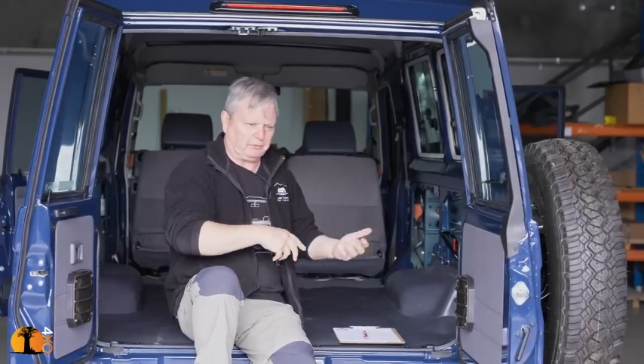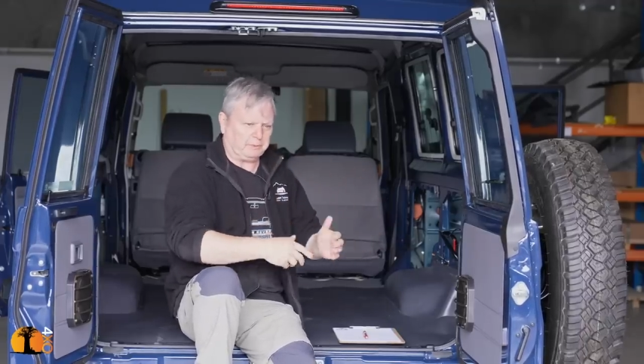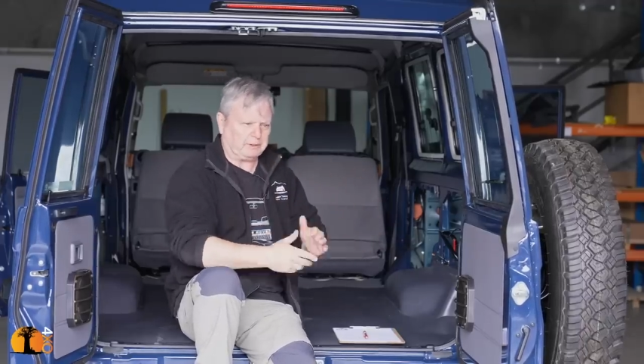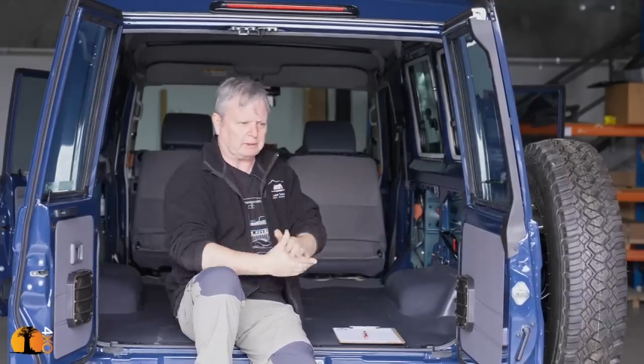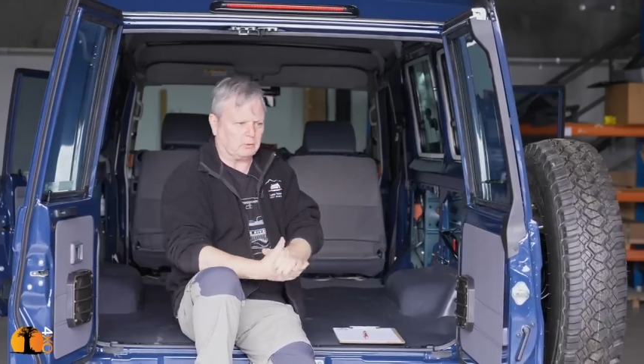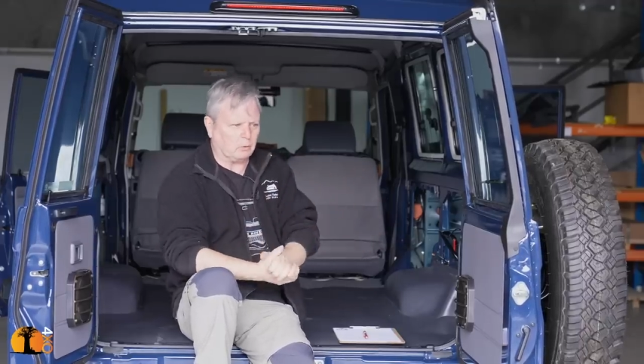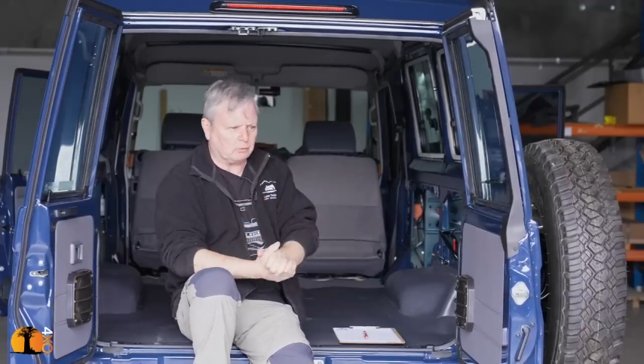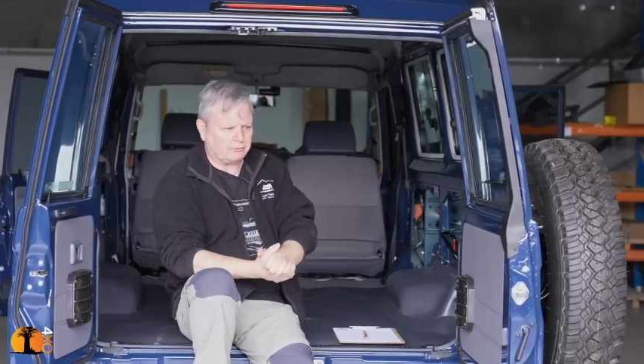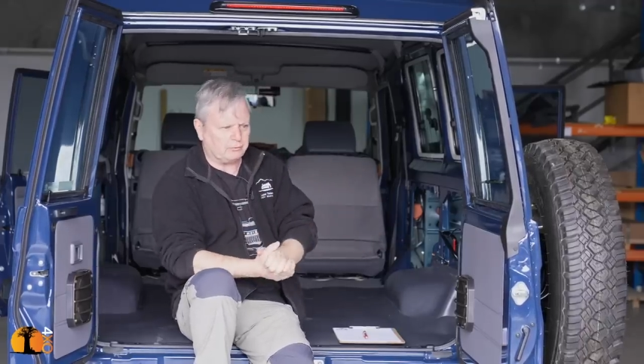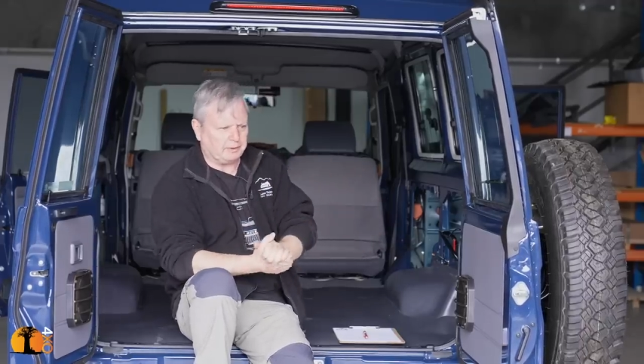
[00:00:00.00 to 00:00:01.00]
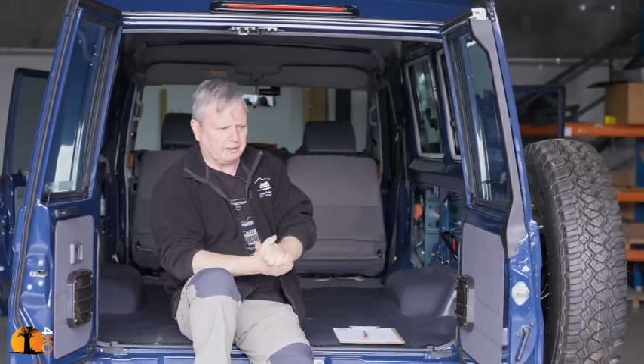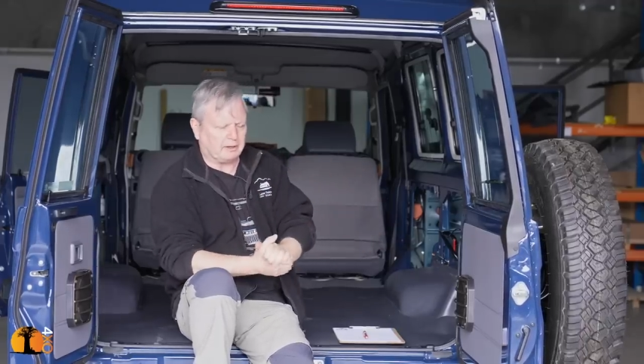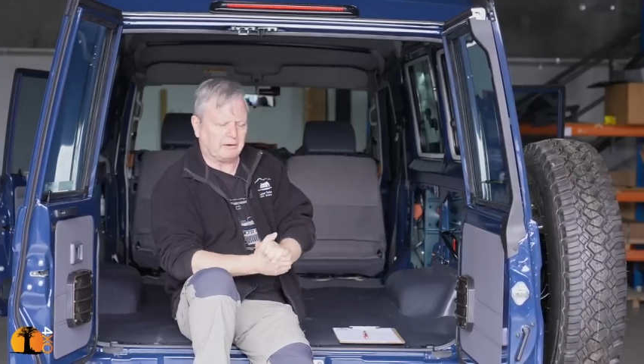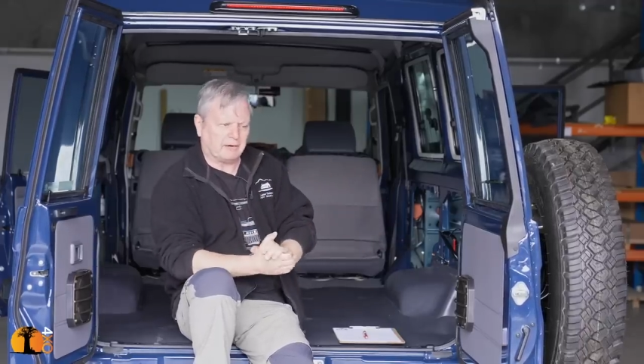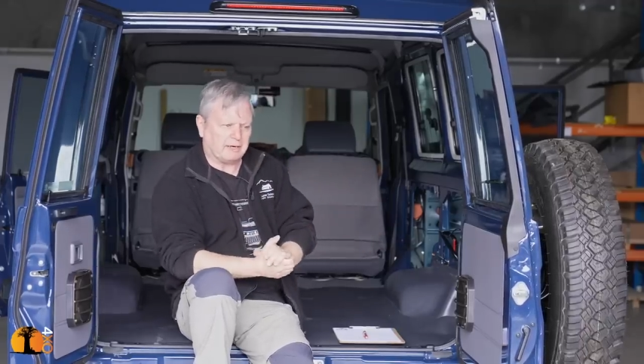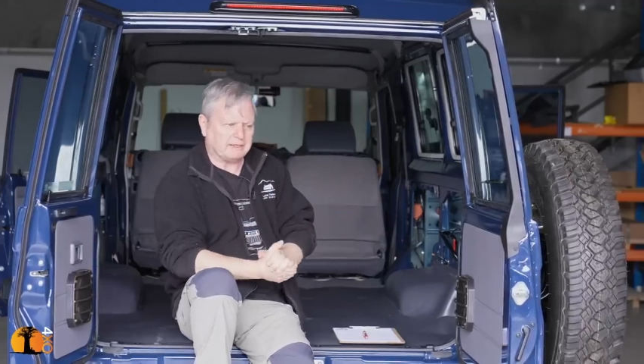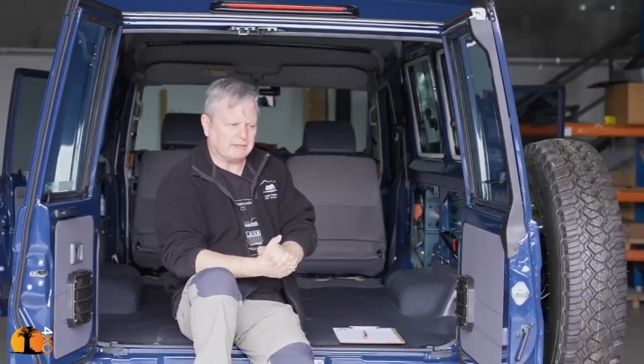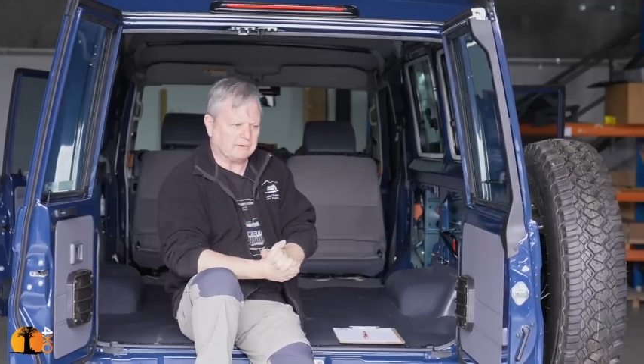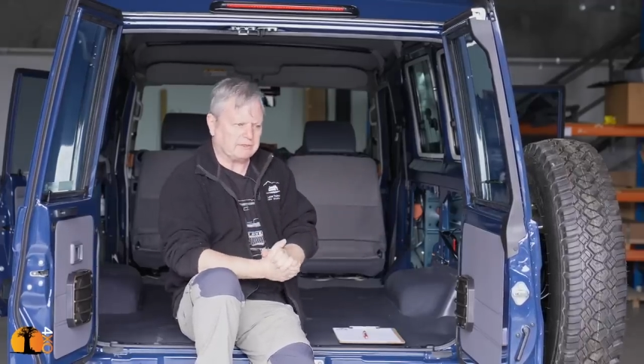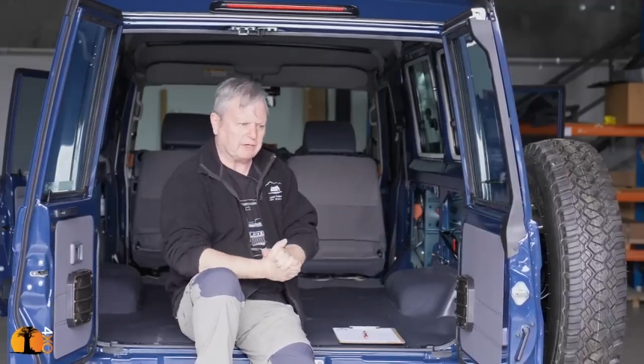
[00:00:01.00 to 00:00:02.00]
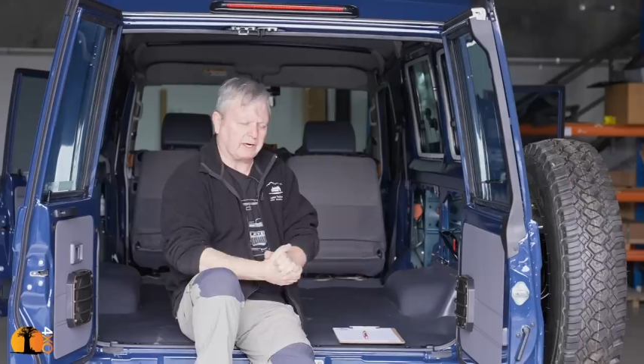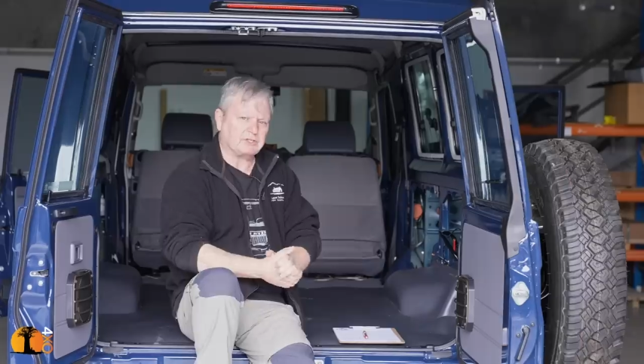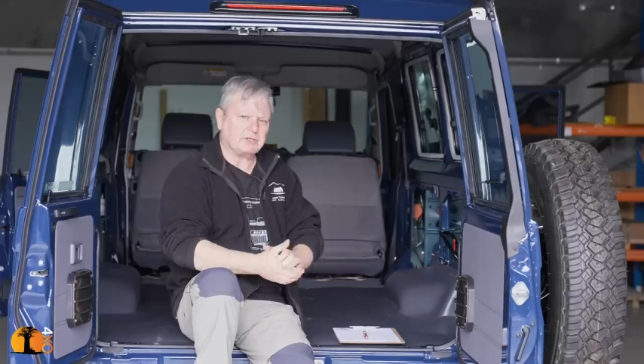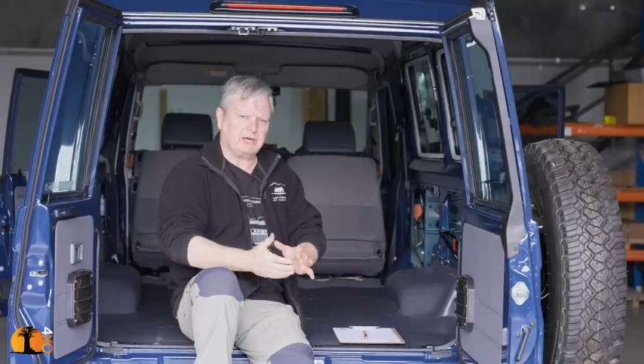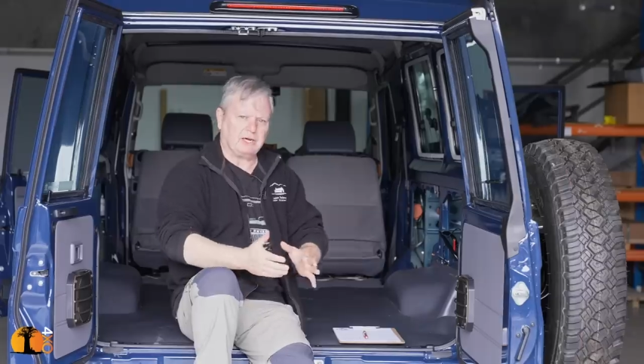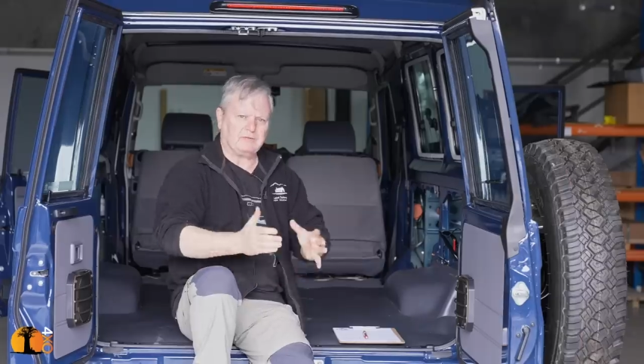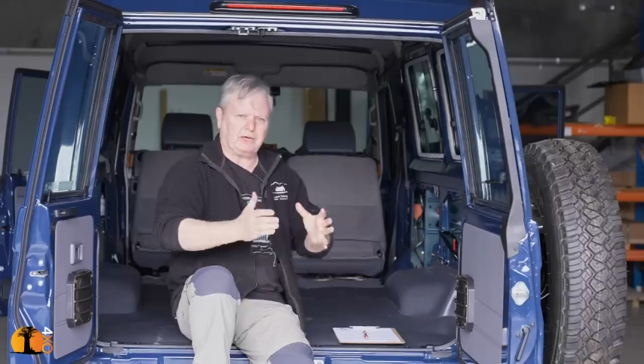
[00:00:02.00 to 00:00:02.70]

but it'll also be, and our idea is to actually have